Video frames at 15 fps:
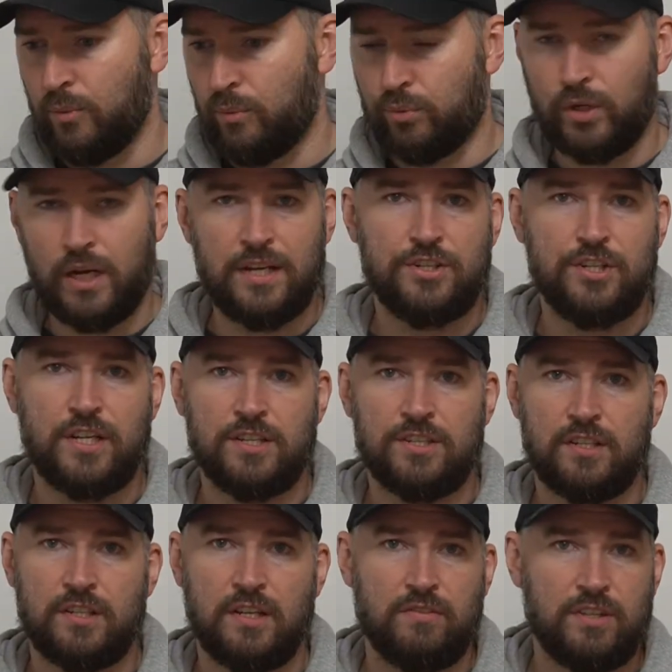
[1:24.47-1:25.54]

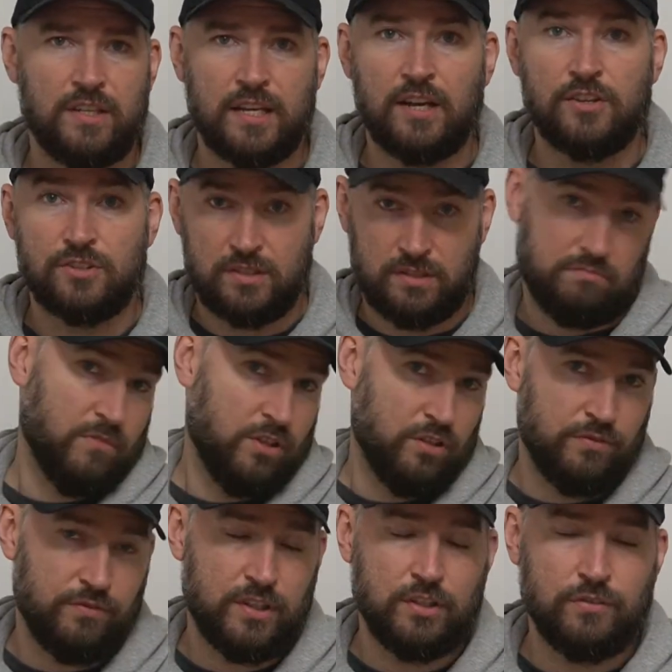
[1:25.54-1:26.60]
projects and everything else
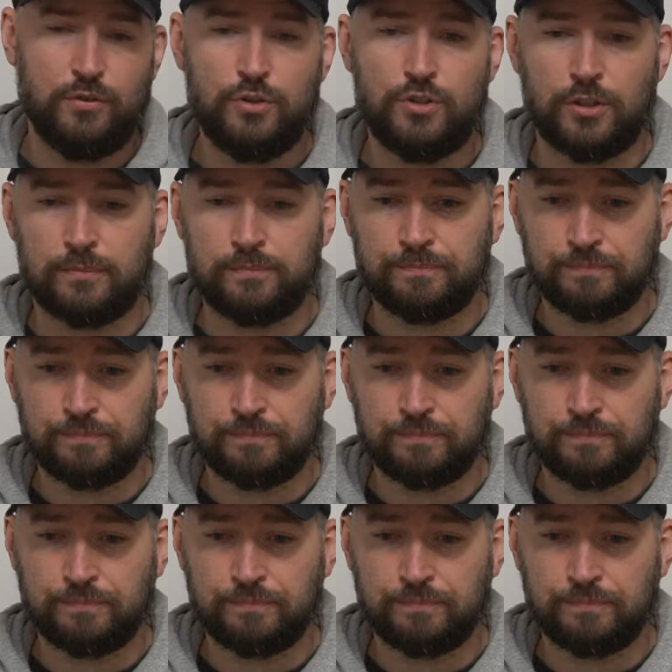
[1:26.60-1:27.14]
in the future.